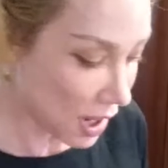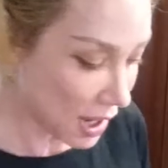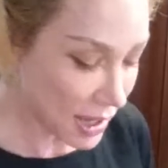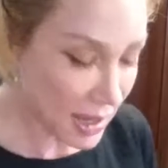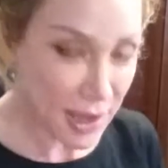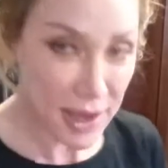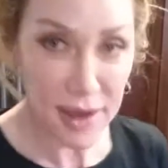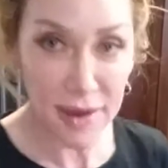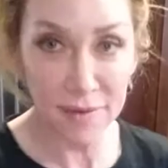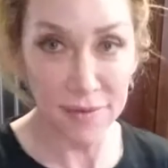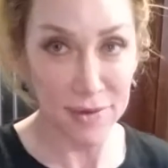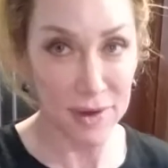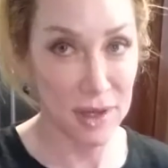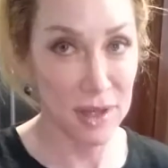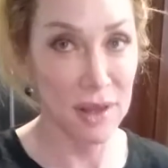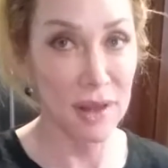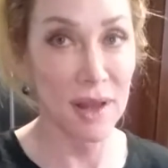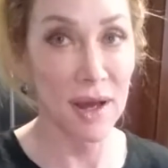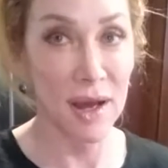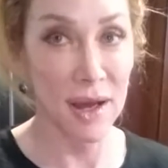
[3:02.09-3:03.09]
I have a
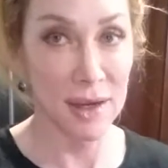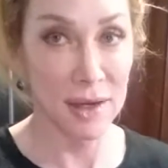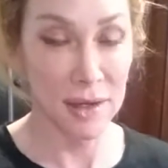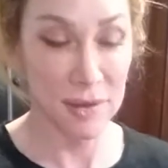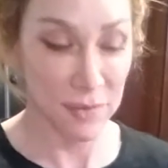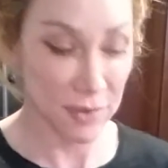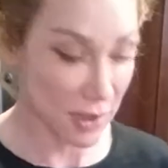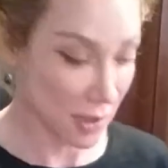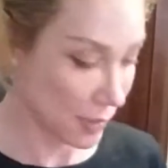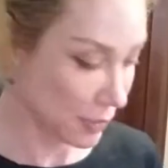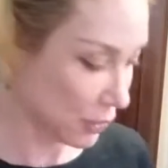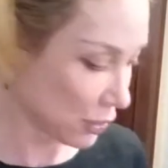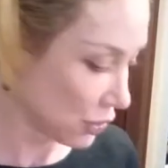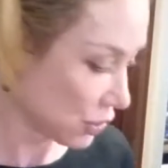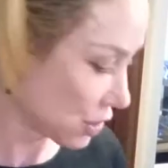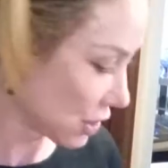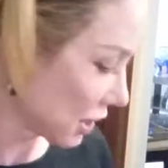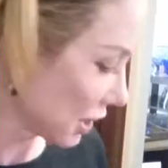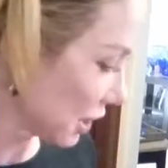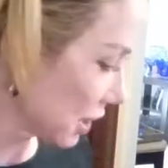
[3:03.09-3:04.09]
lot of
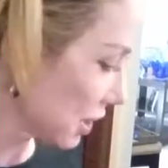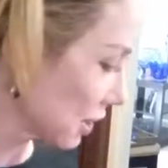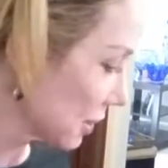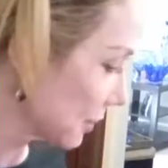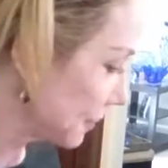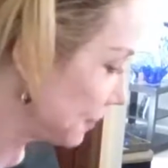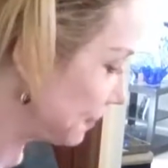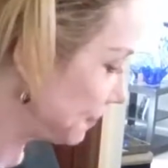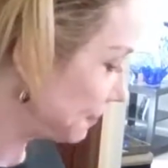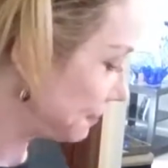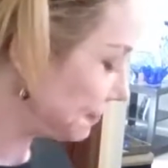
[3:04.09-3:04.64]
kombucha here.